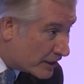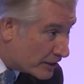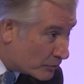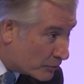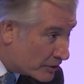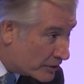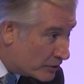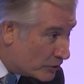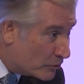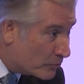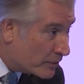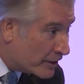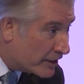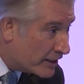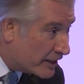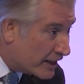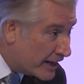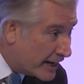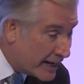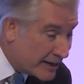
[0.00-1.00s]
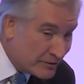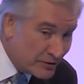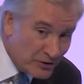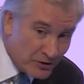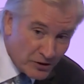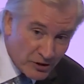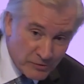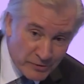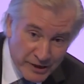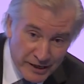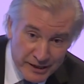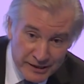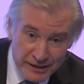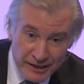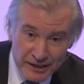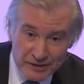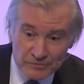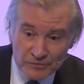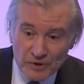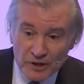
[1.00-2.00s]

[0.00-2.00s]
want to know about it. I haven't heard about it yet.